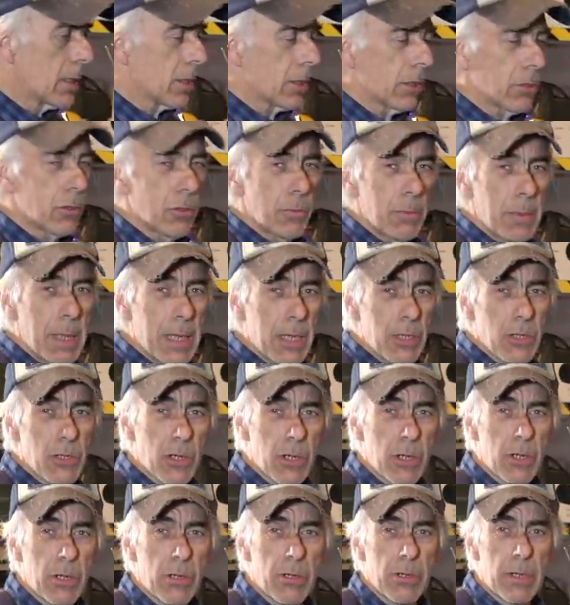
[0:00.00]
so to make
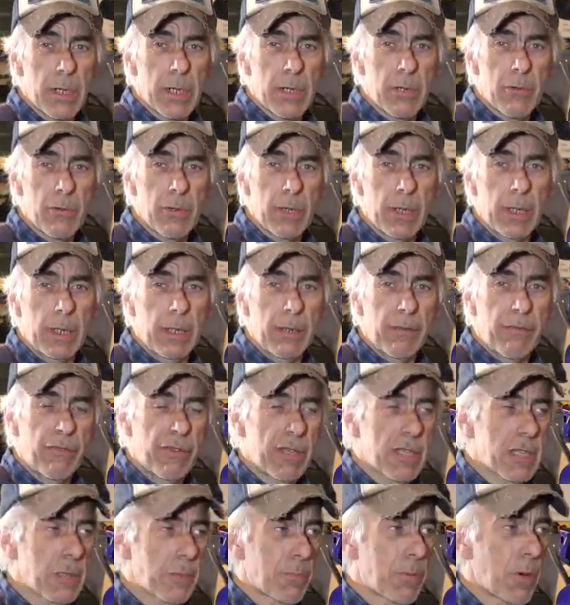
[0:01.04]
sure it really
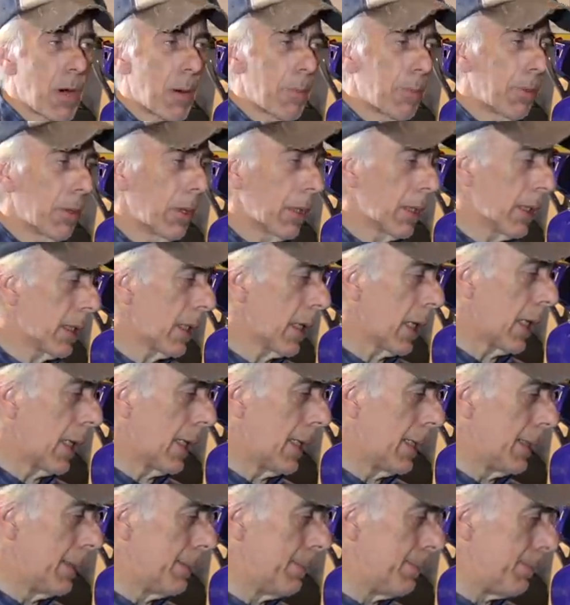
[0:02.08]
fits properly.
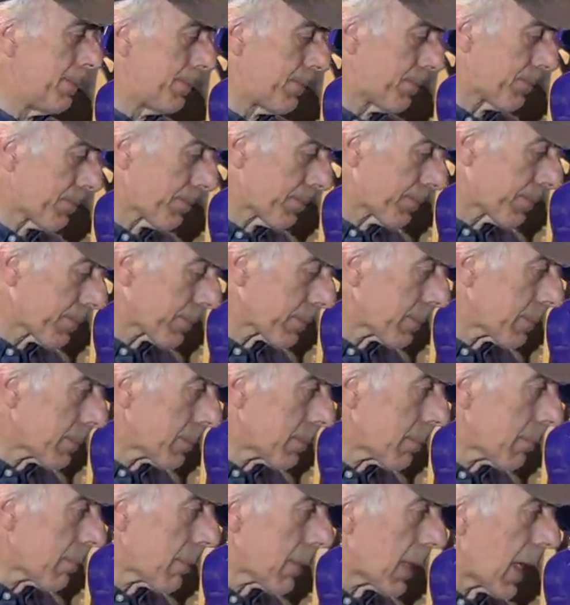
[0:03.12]
And
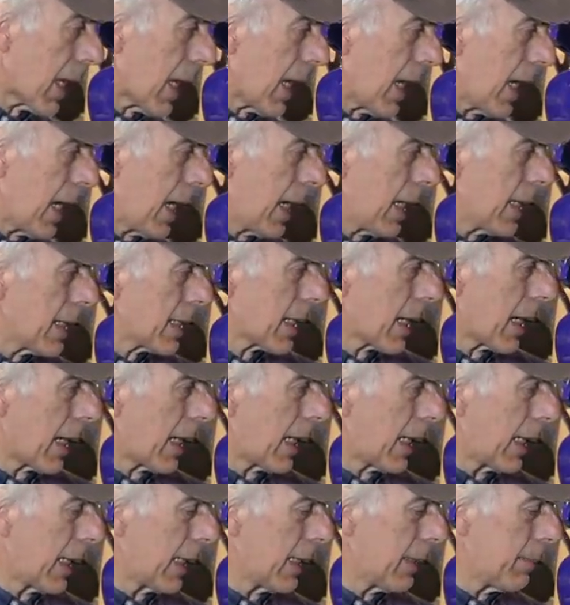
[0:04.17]

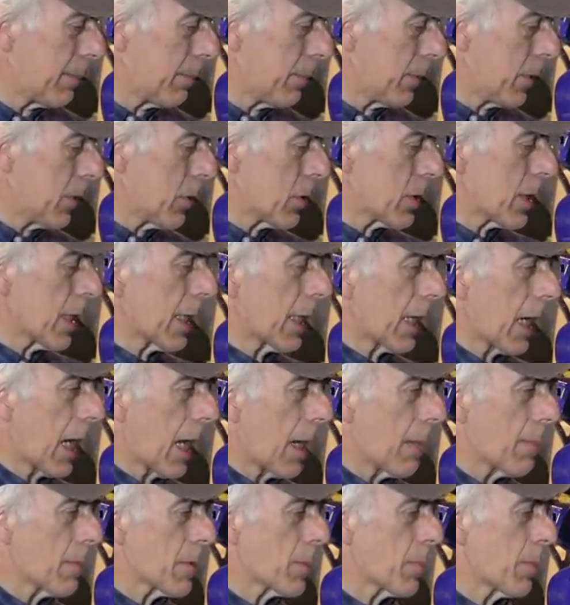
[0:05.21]
I'm using
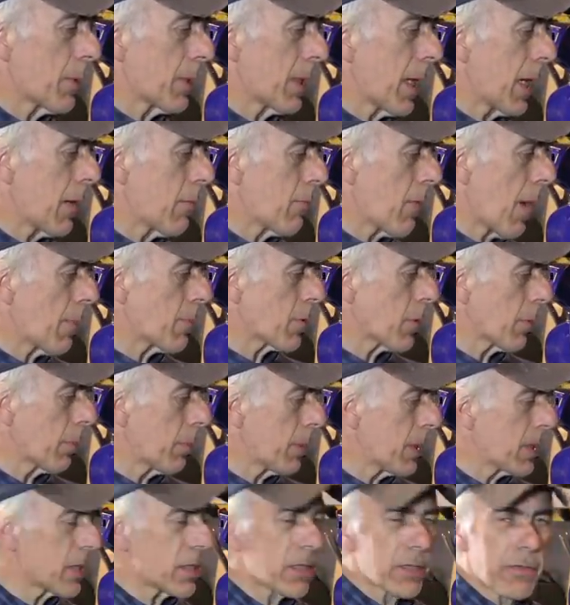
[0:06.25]
clamps, but I wrapped some
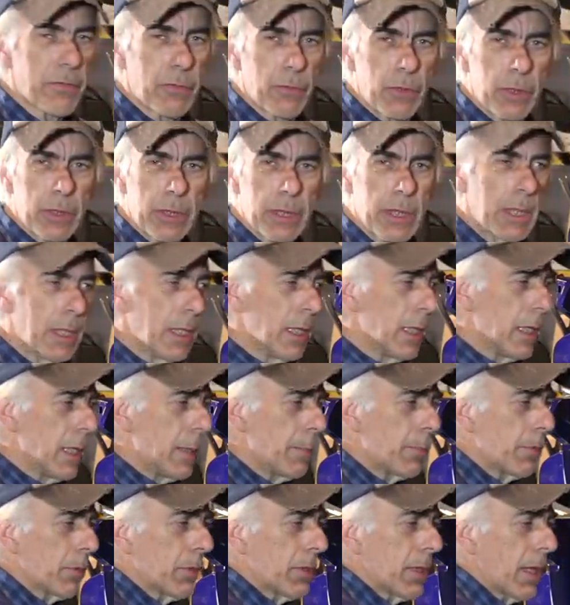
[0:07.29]
pieces of wood
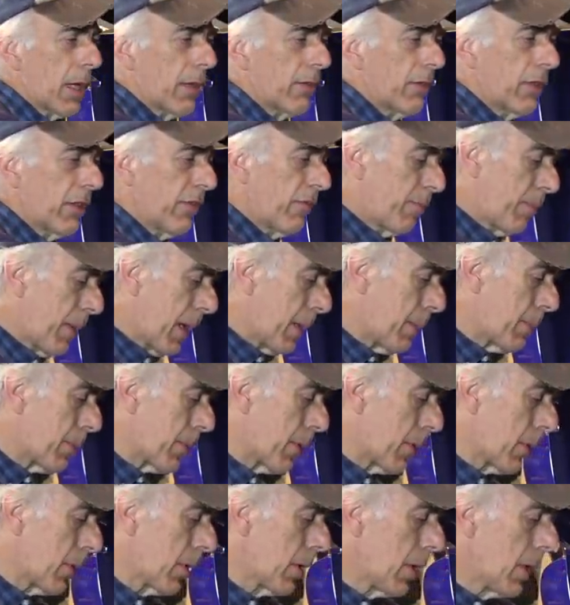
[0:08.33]
in protective
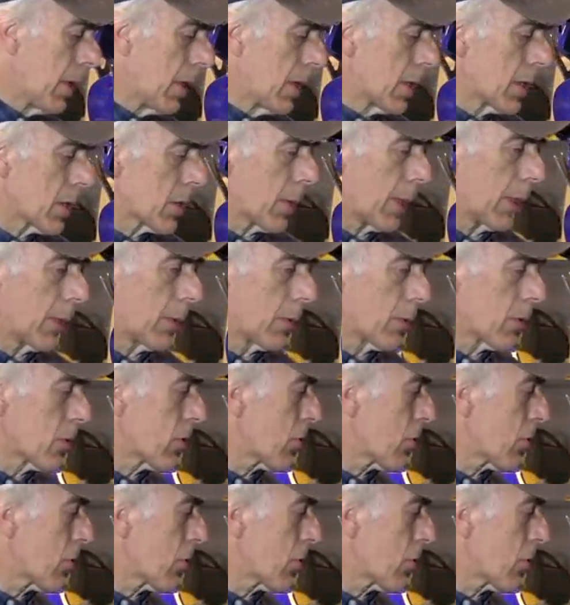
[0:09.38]
paper so I don't